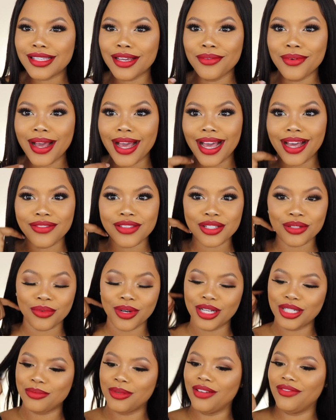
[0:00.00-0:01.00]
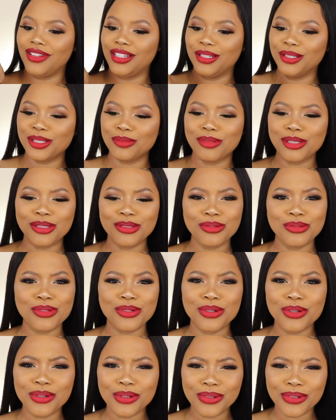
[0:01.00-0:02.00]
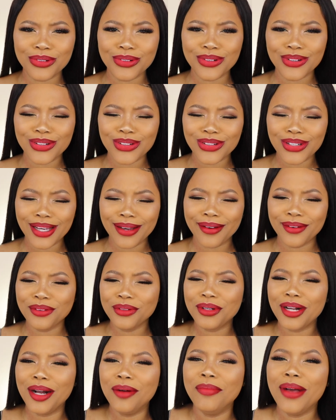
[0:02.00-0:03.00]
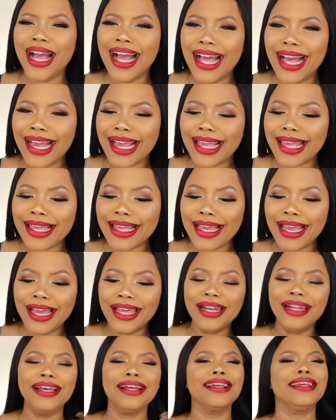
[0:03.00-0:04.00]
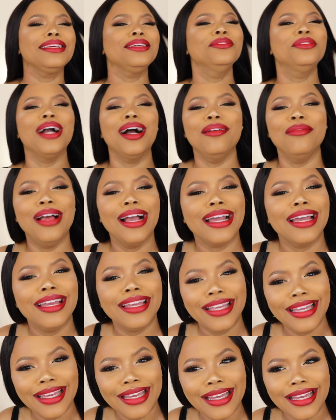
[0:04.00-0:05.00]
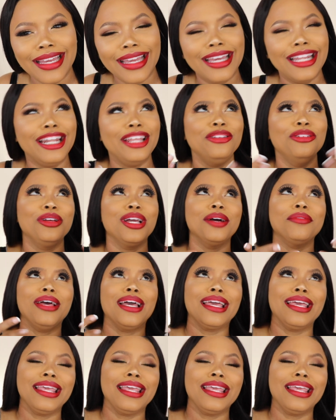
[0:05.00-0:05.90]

don't have to watch my videos but you do Will you come back and then you come back again and then you come back